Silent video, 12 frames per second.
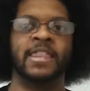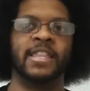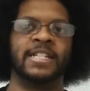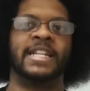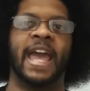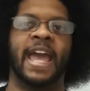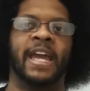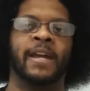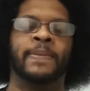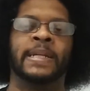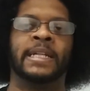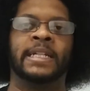in the
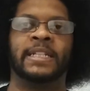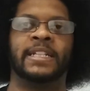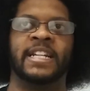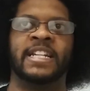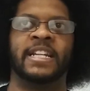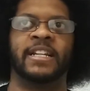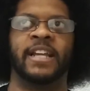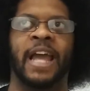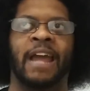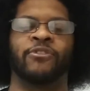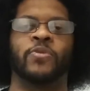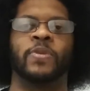day. I mean,
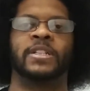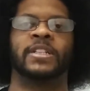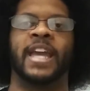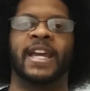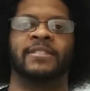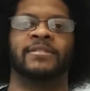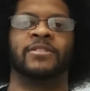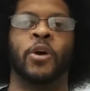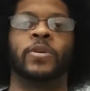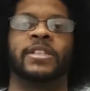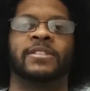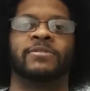no